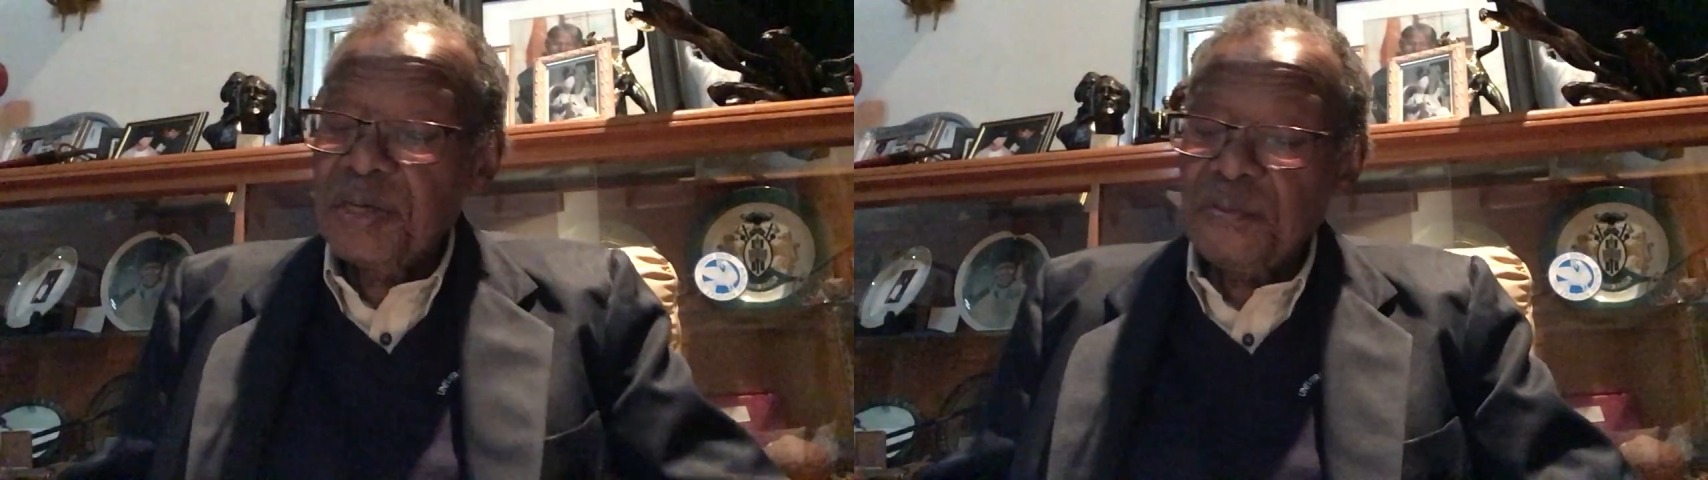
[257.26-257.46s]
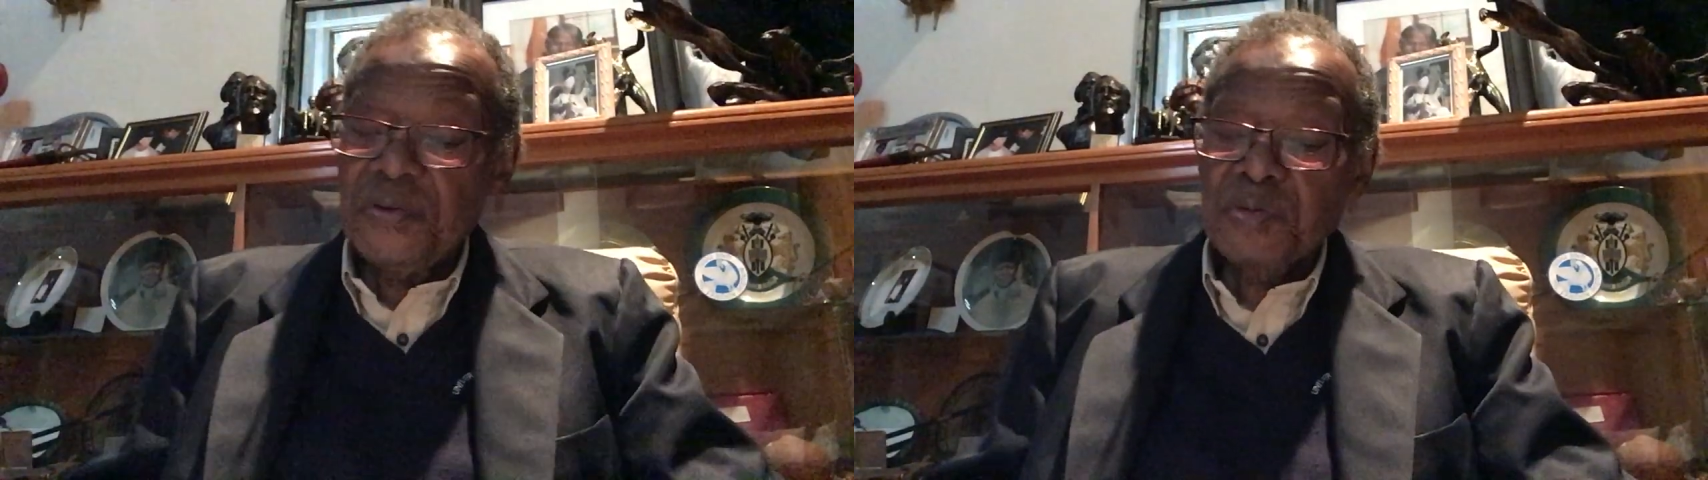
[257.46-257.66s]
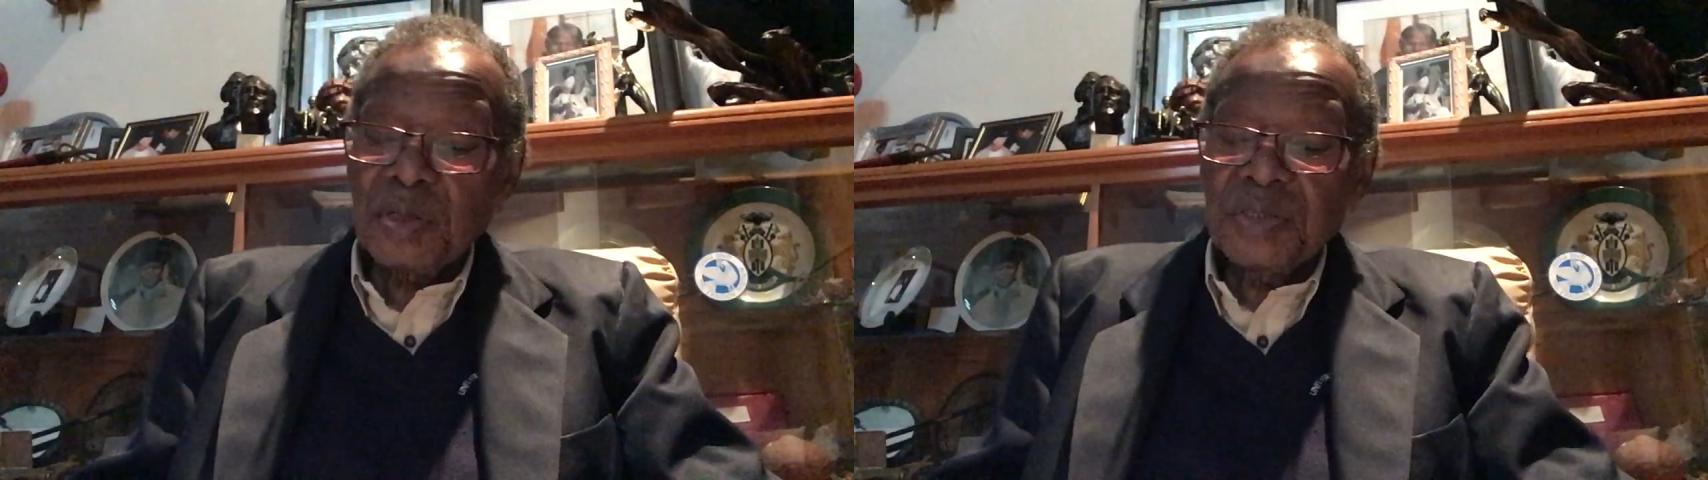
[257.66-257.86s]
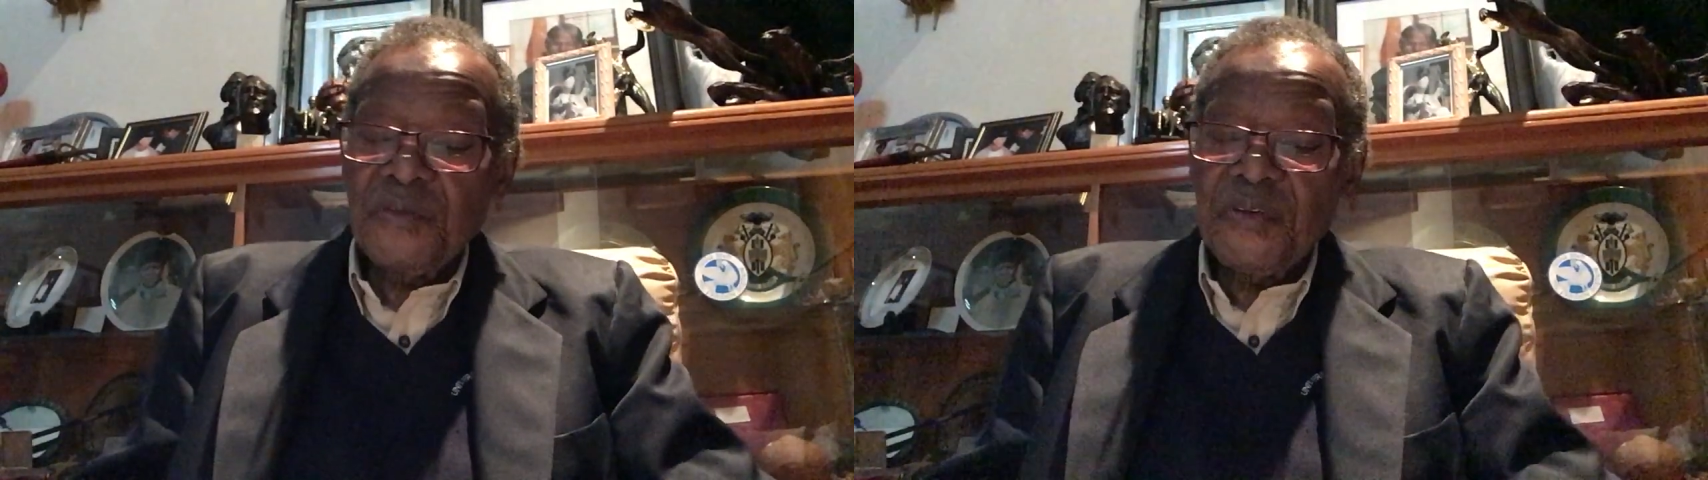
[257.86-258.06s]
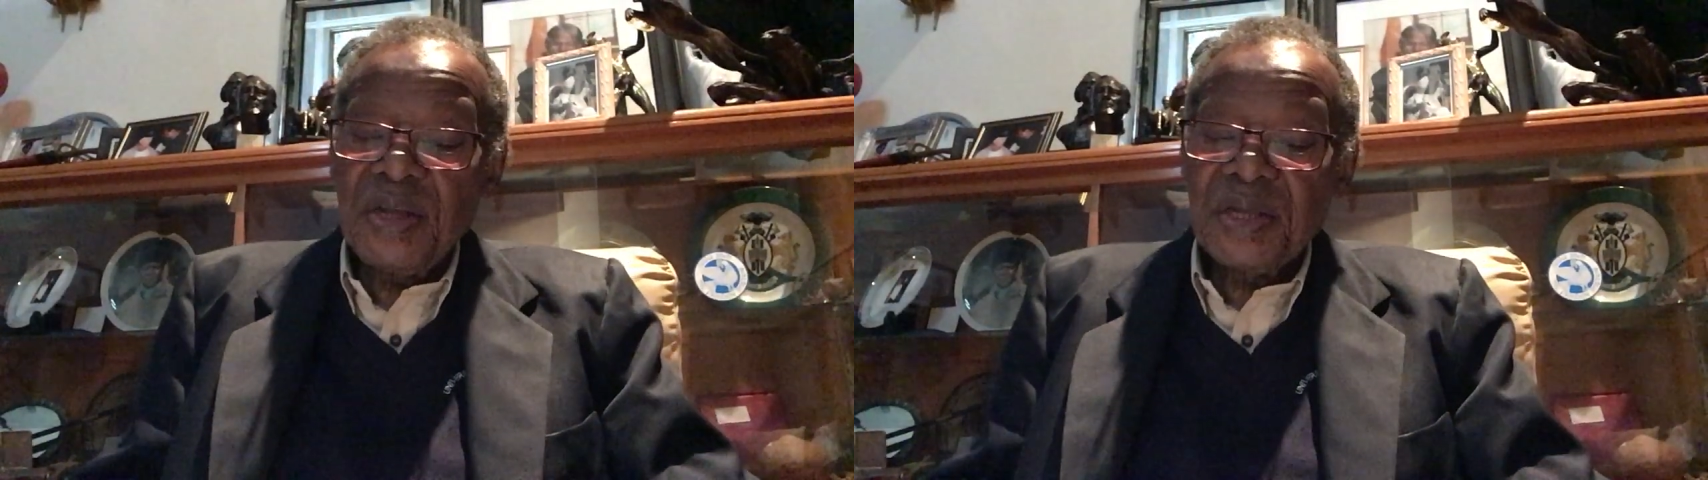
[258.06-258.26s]
individuals in
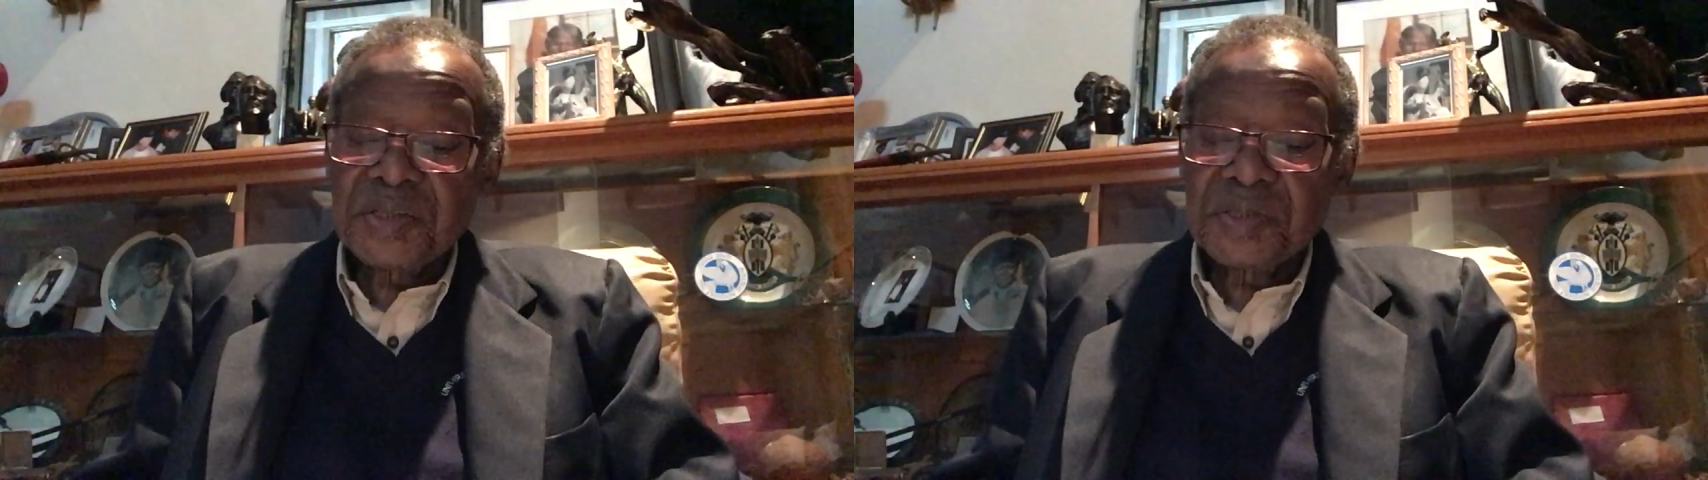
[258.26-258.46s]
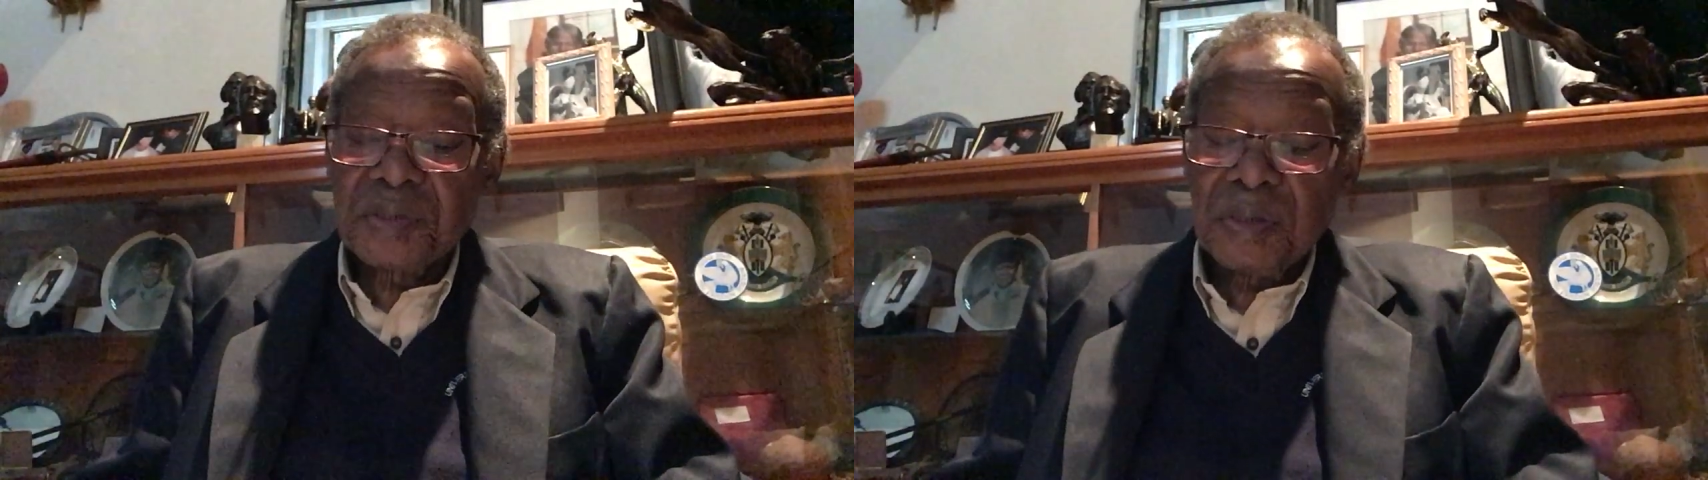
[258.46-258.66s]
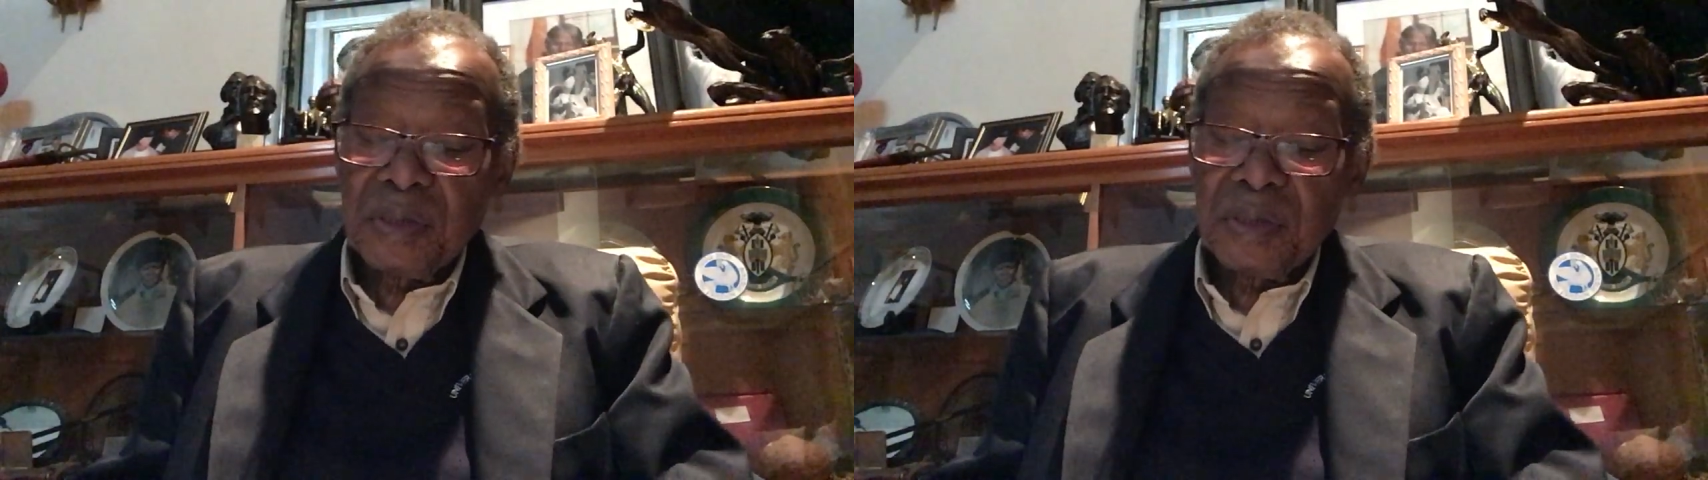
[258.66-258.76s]
Phoenix